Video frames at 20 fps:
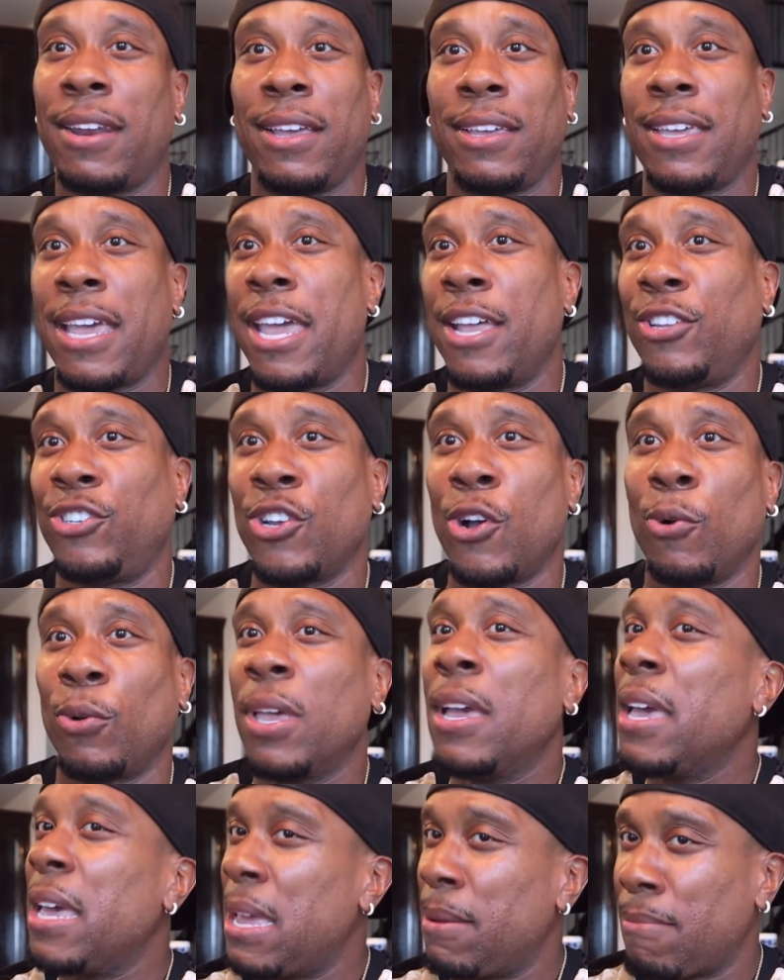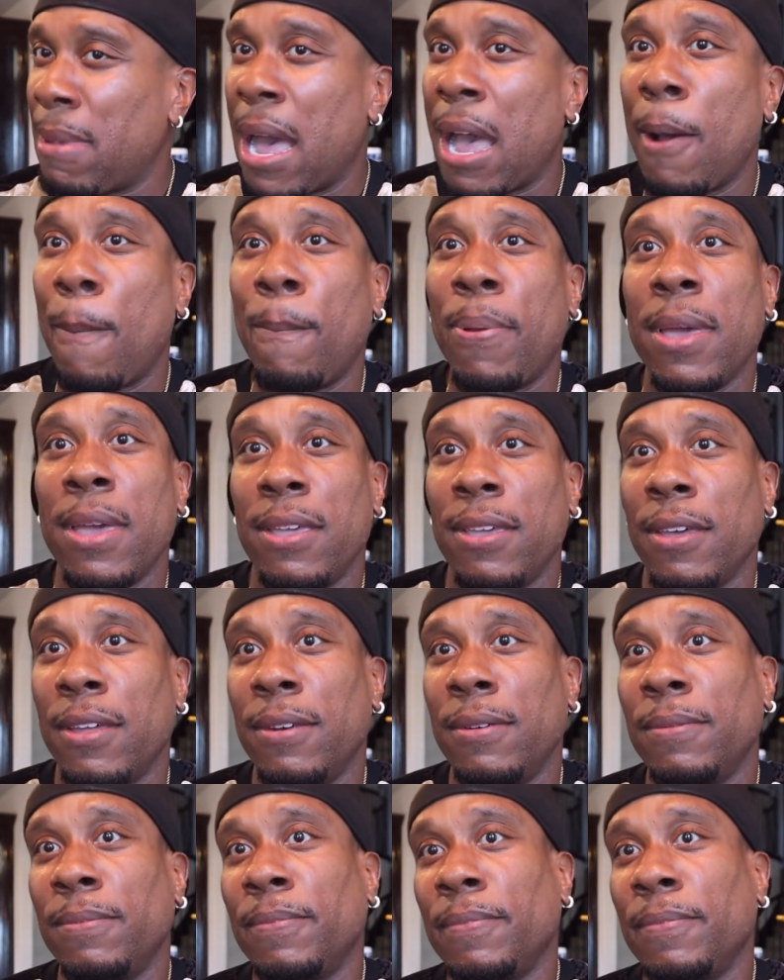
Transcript: a gay joke, in my opinion.